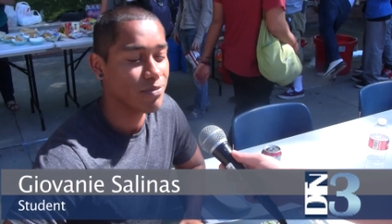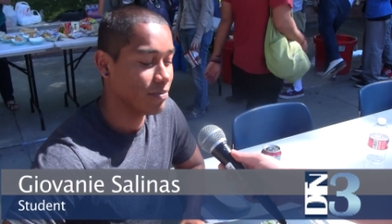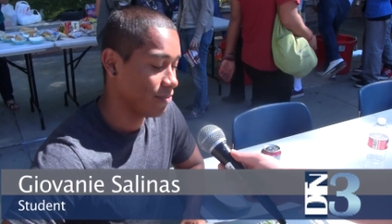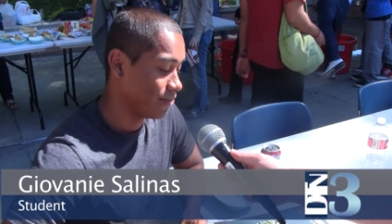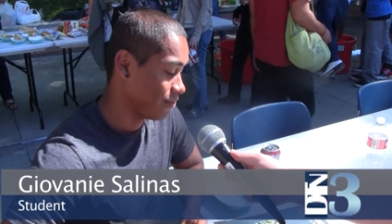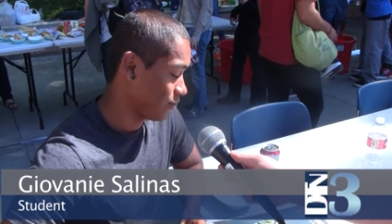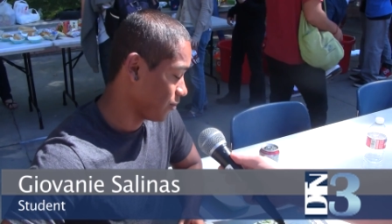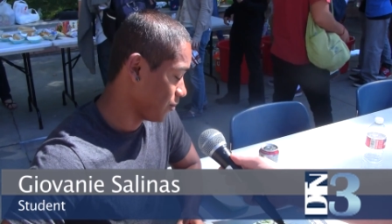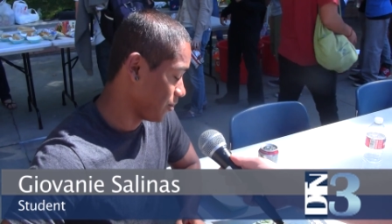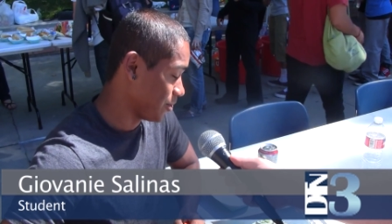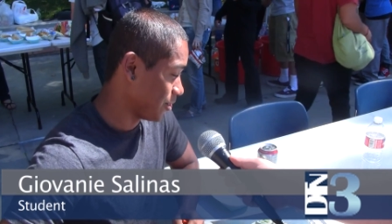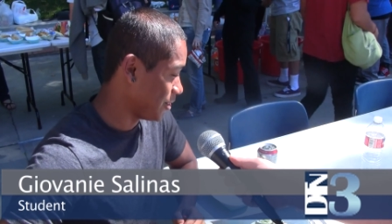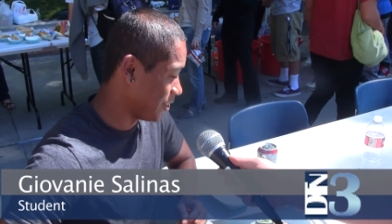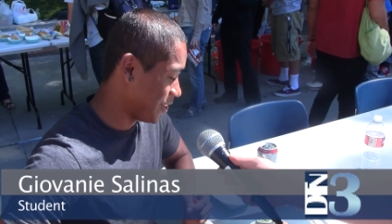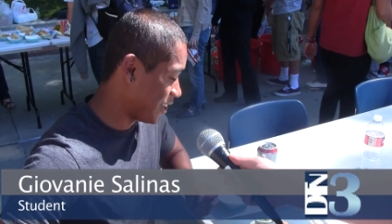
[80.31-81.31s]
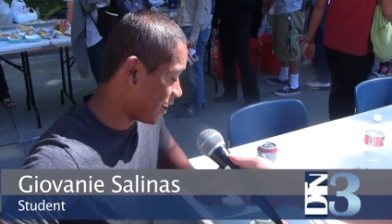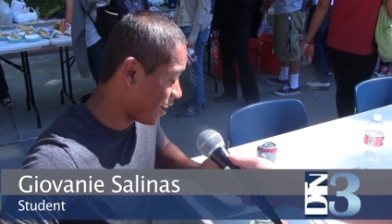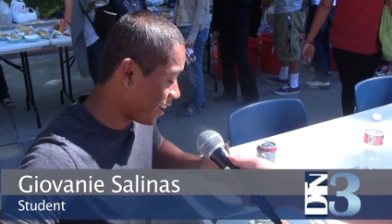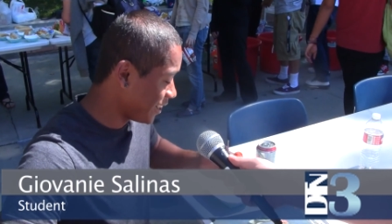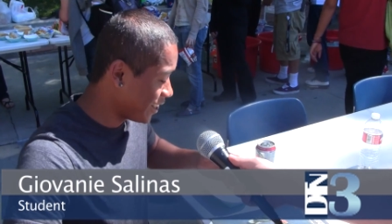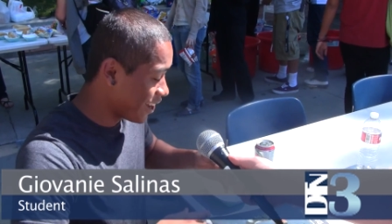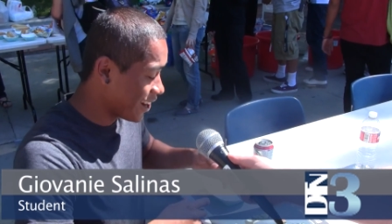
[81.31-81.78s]
you eat today? A
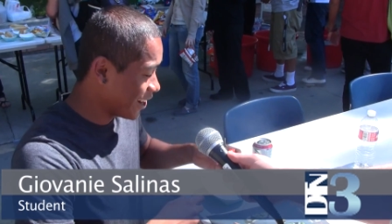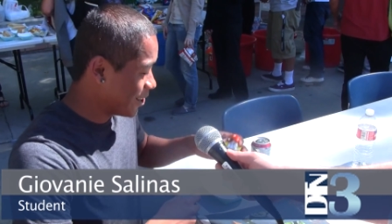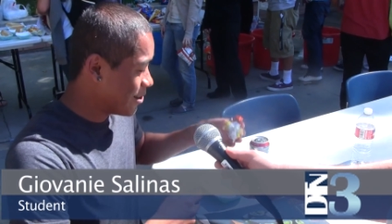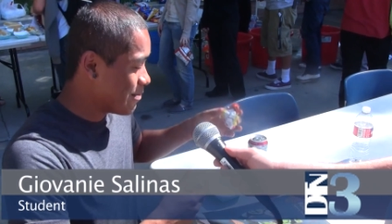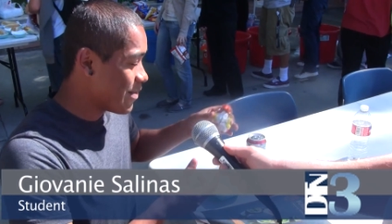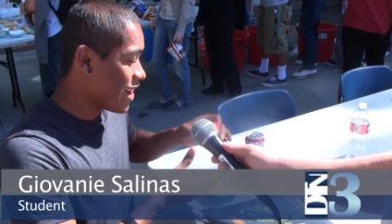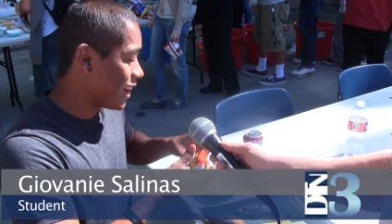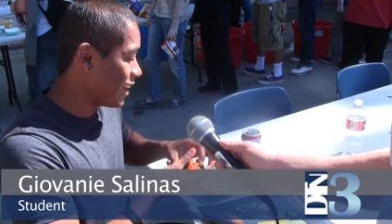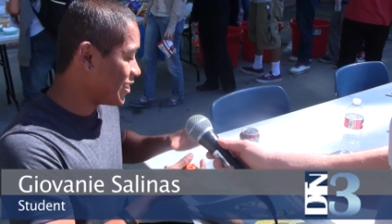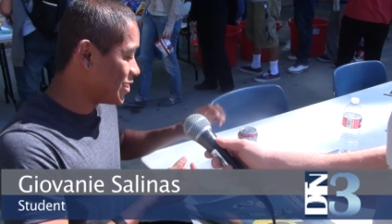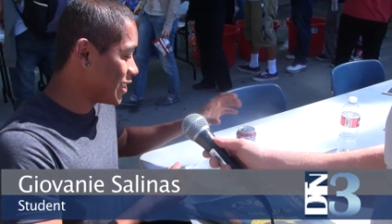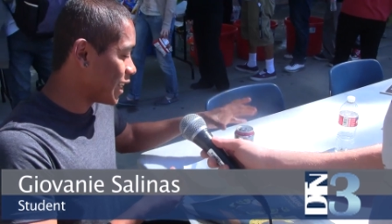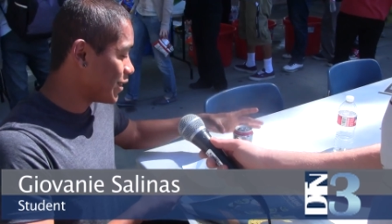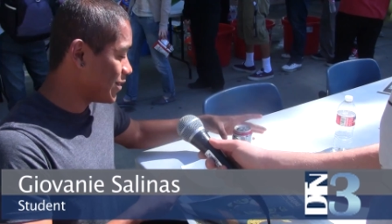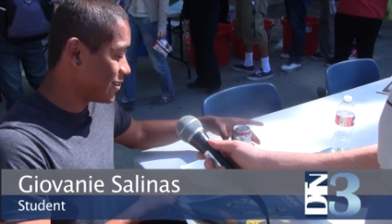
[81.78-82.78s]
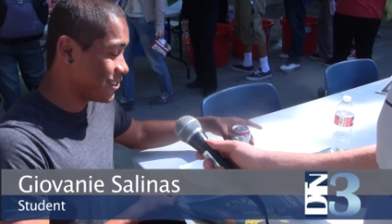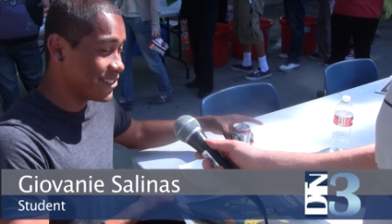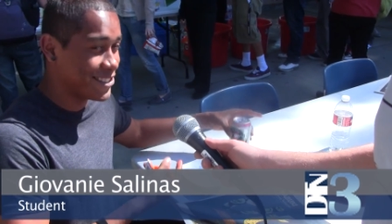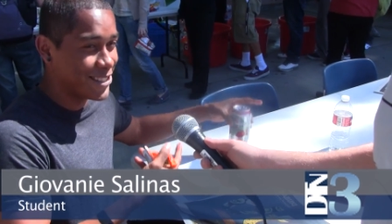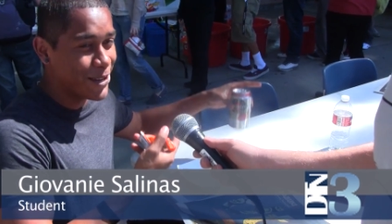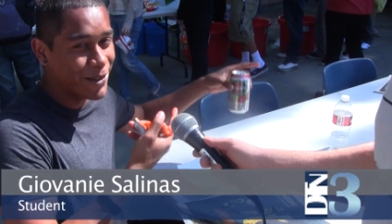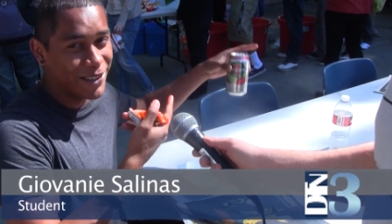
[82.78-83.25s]
hot dog and a bag of chips and a
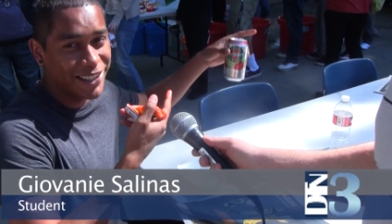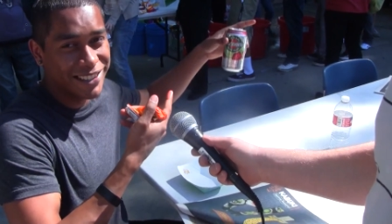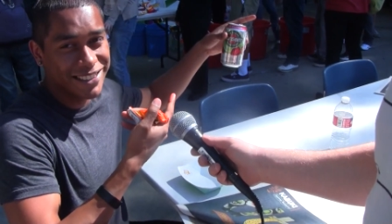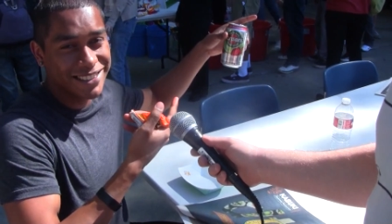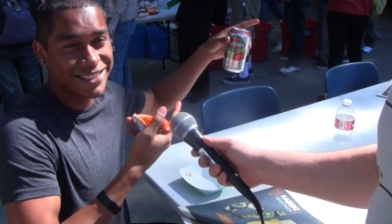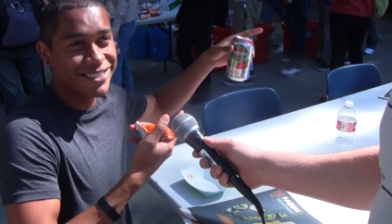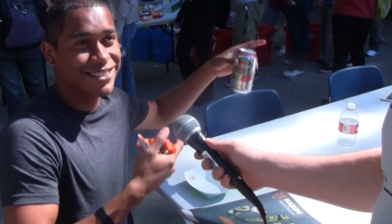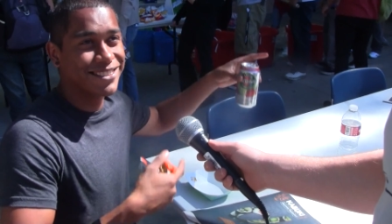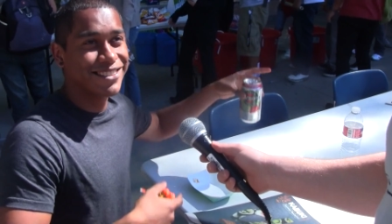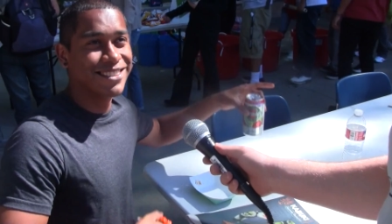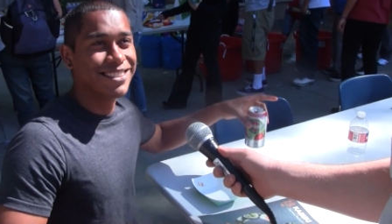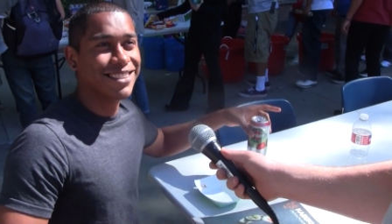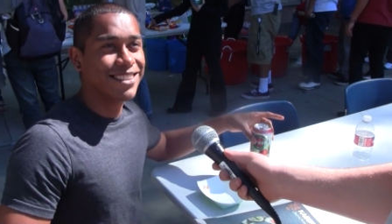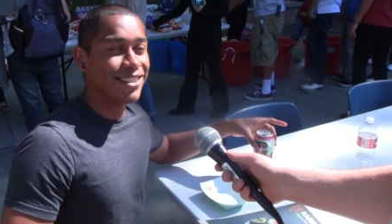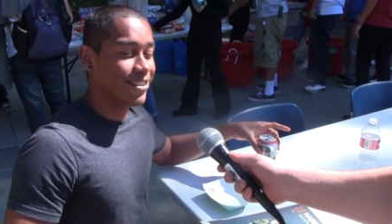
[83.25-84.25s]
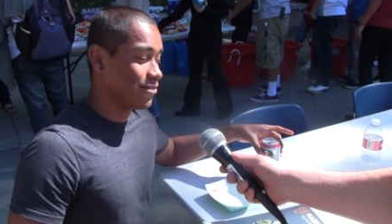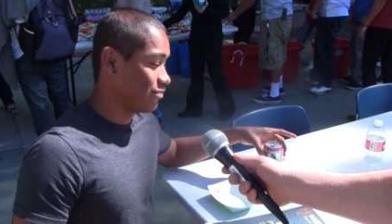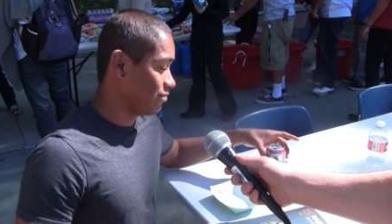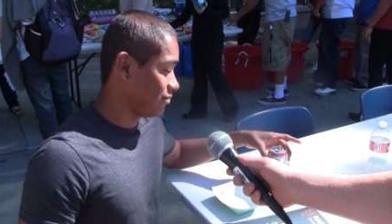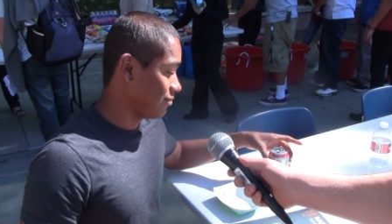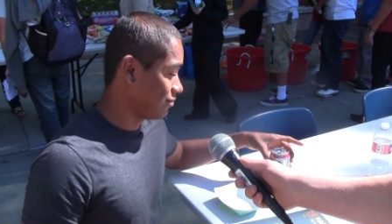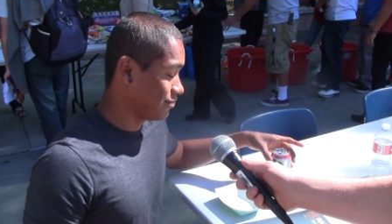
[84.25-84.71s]
soda. How did it taste?
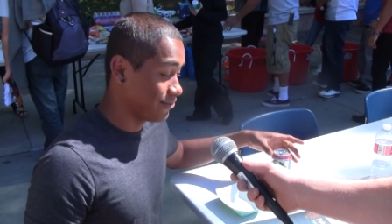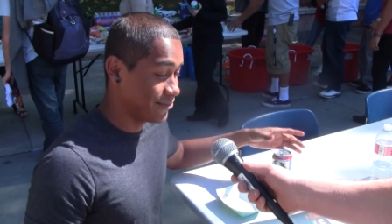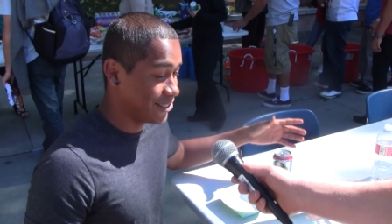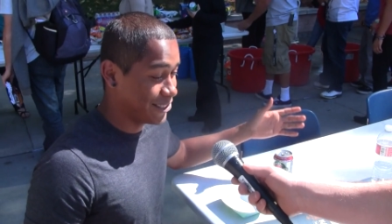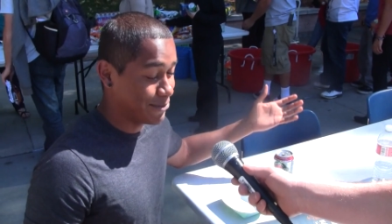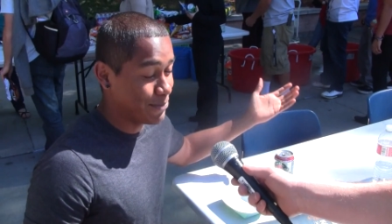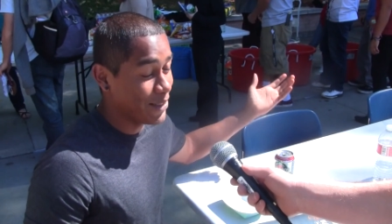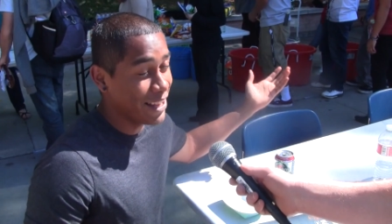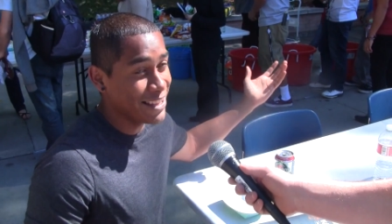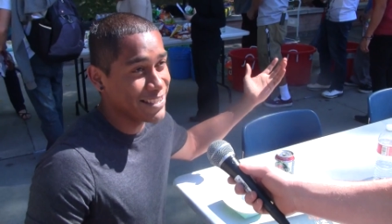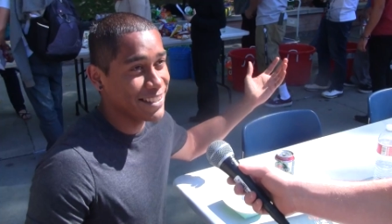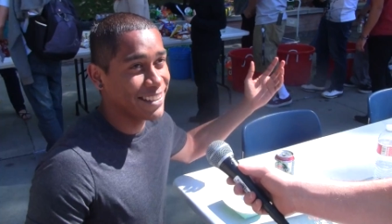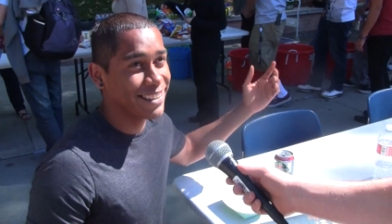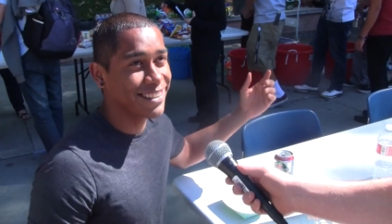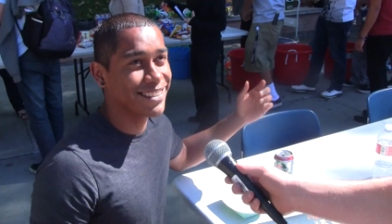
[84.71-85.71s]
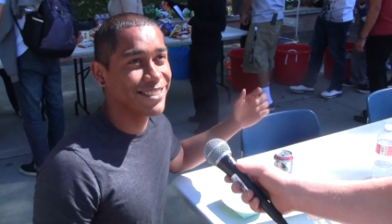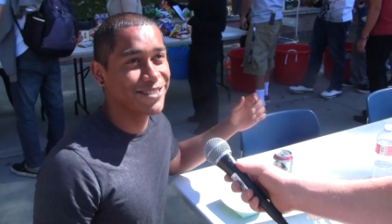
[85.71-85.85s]
It's amazing. So